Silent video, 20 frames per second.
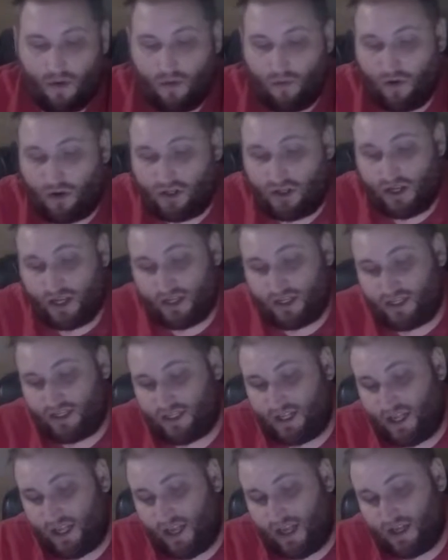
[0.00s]
What you get to
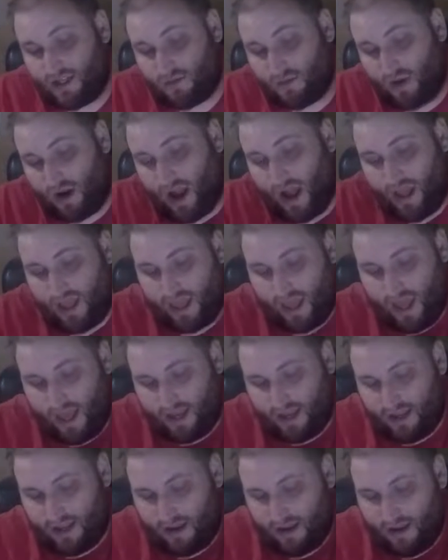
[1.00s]
see is what I
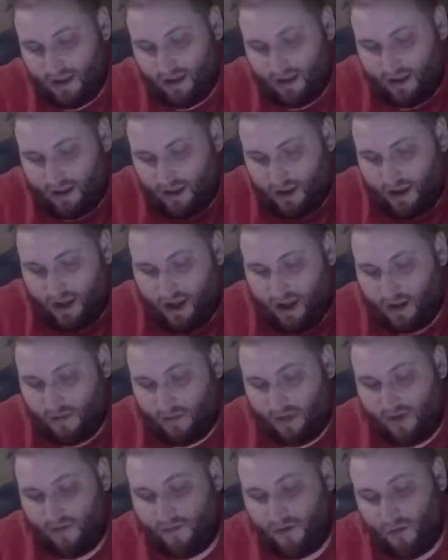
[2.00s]
get.
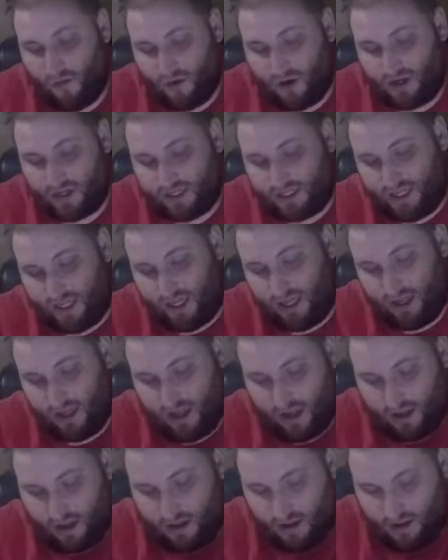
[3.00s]
If you want to
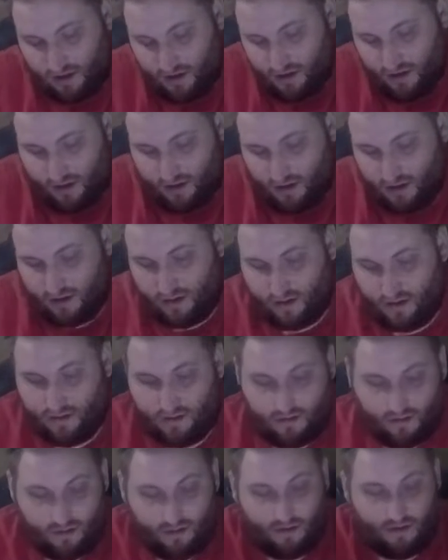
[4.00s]
see
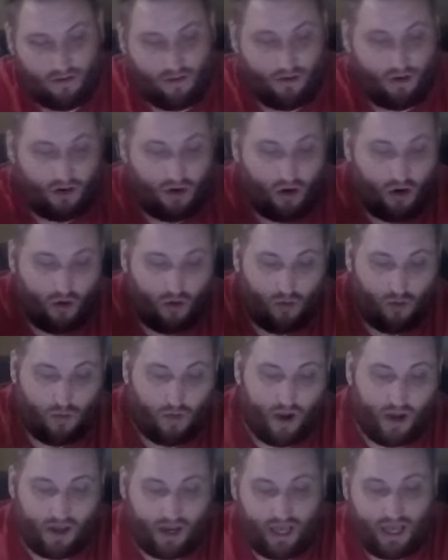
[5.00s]
or know
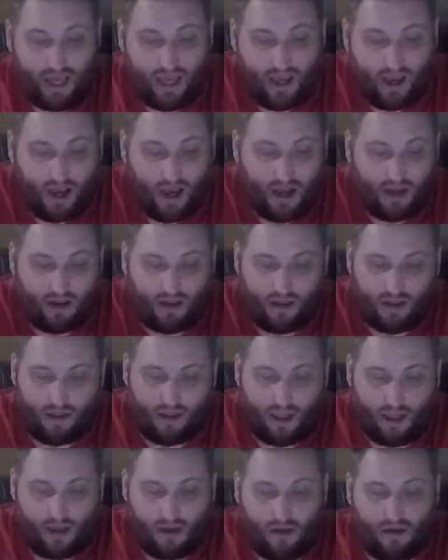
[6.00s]
what he got,
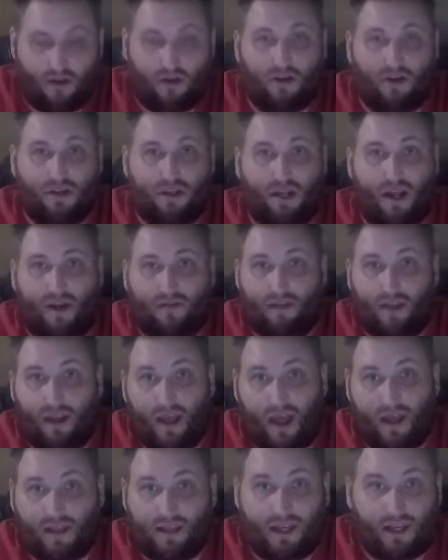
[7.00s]
then you're just going to have to
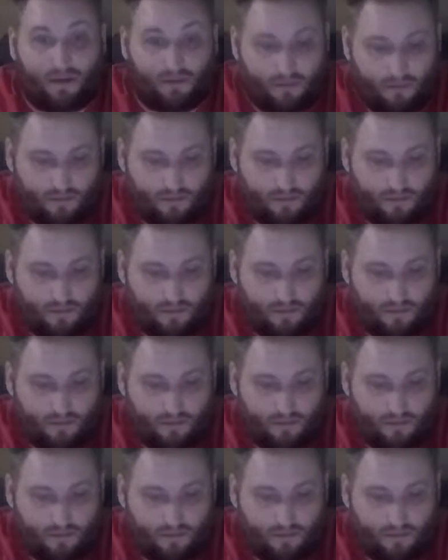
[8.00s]
ask him.